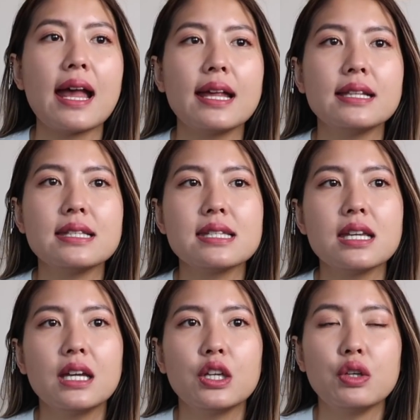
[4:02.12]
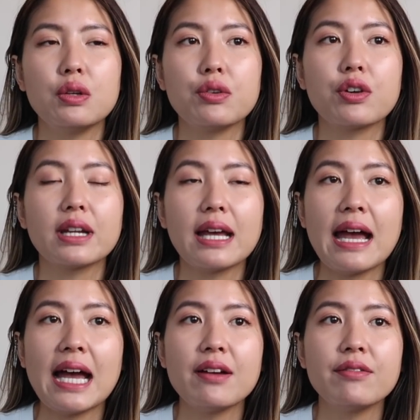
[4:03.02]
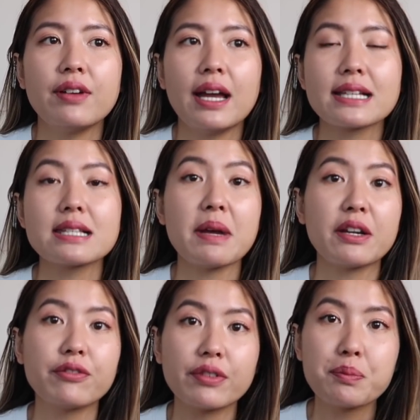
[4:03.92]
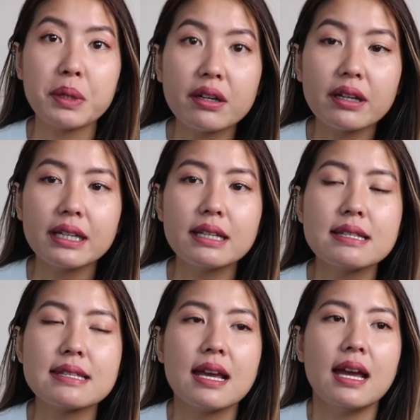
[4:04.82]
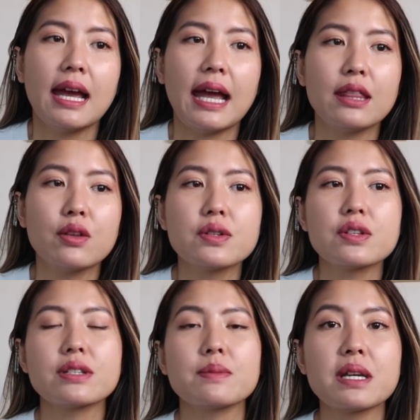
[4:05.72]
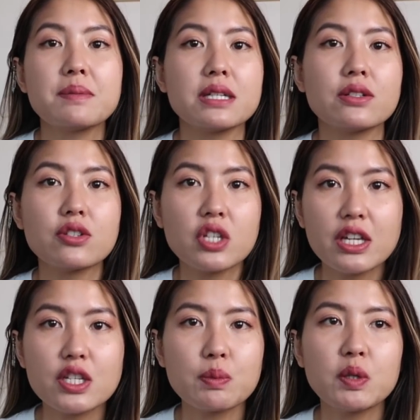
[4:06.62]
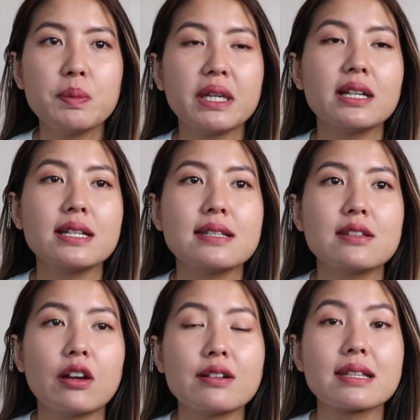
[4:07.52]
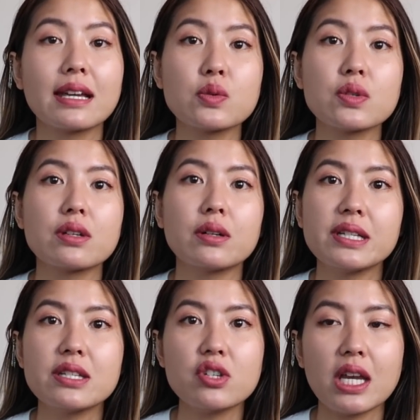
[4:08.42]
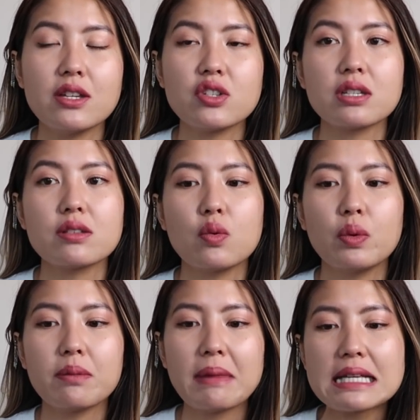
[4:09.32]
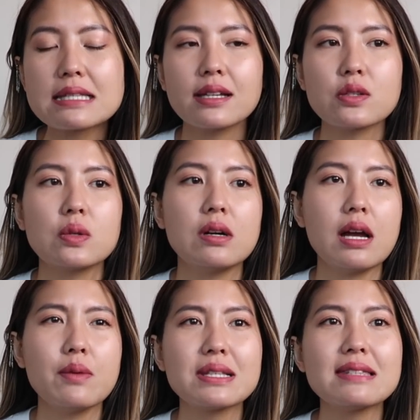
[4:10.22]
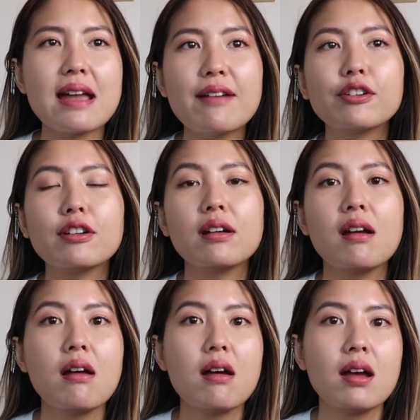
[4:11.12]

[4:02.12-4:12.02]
and you're gonna have X amount of free periods, and those are sometimes interchangeable because our schedules are always changing. So with my schedule, it was never